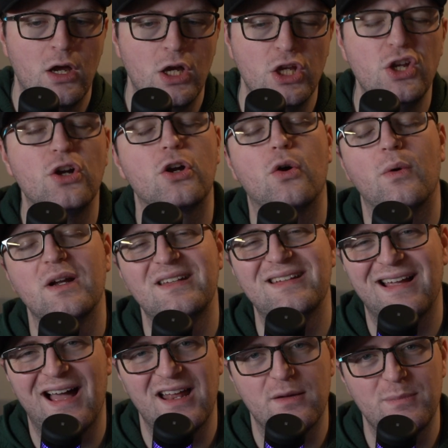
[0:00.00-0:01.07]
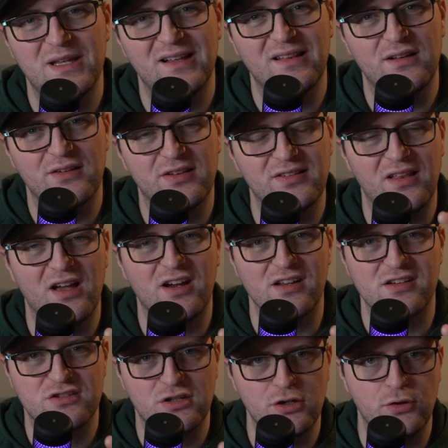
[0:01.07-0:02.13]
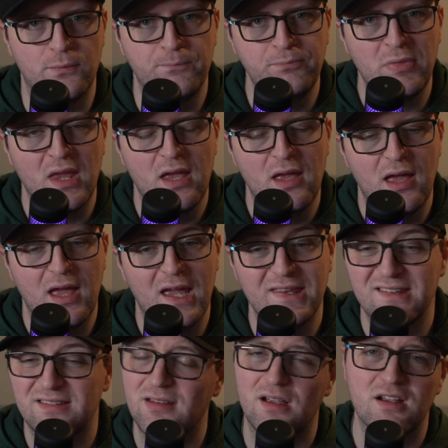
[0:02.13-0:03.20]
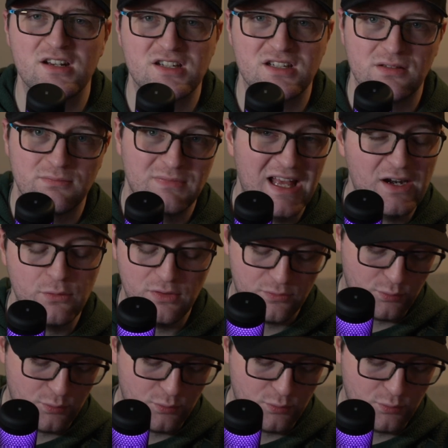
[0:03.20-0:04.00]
you're going to kind of be a little sluggish too. And the sluggish, that was